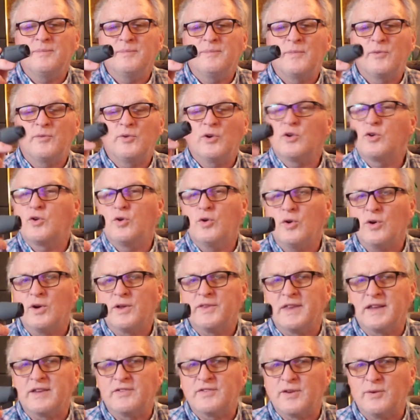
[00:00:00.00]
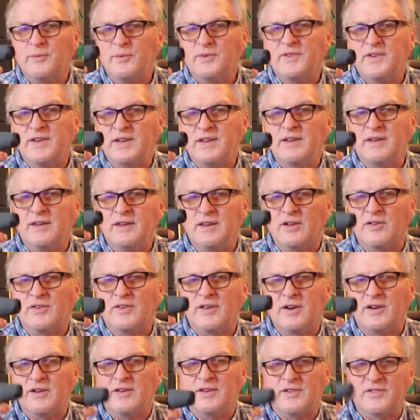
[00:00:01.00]
Real cool. I think if someone's in, you know,
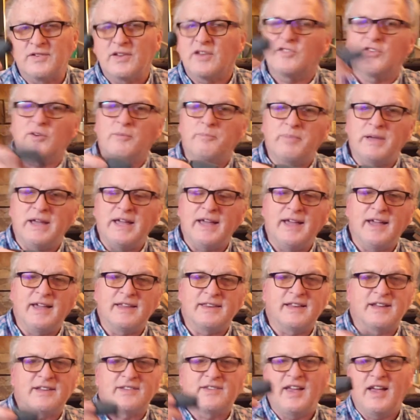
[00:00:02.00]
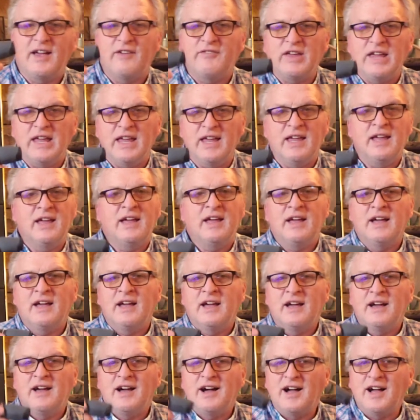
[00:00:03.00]
it's not so big that it's heavy,
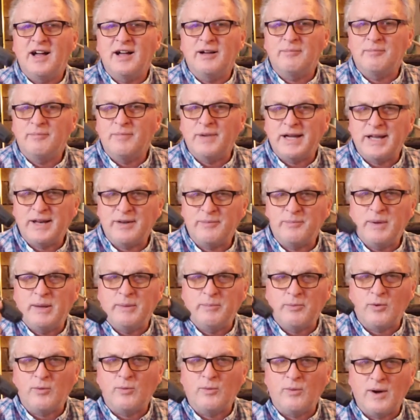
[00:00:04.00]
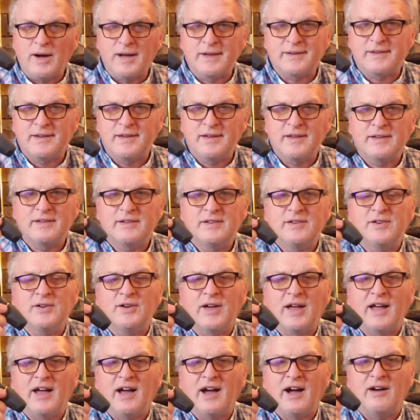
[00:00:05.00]
but if people want to
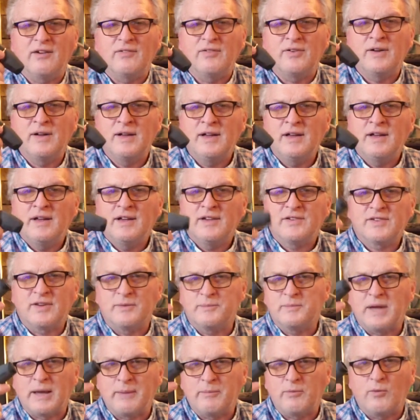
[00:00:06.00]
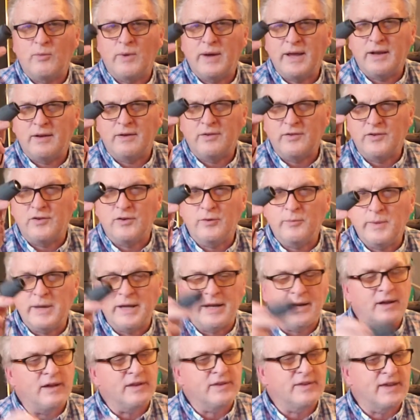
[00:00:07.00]
have some type of way to zoom
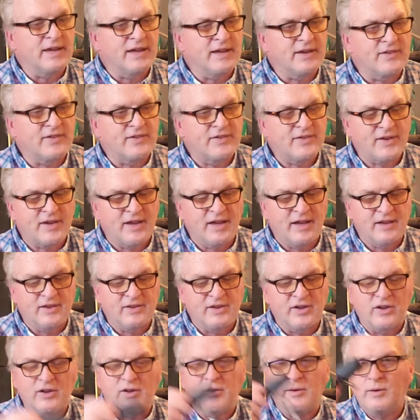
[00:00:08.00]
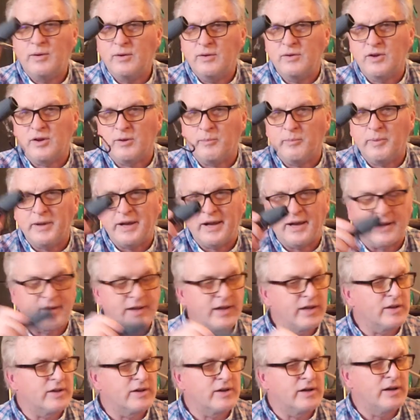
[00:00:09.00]
in on things, a little
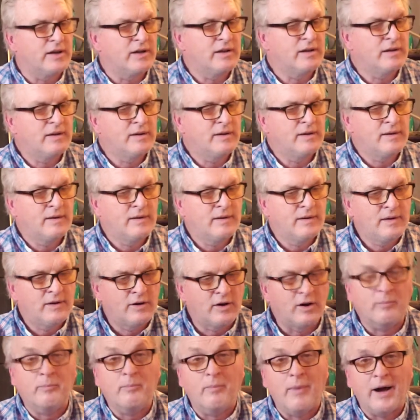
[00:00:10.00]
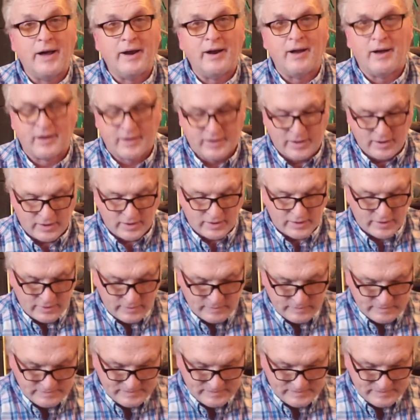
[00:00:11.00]
binocular or monocular.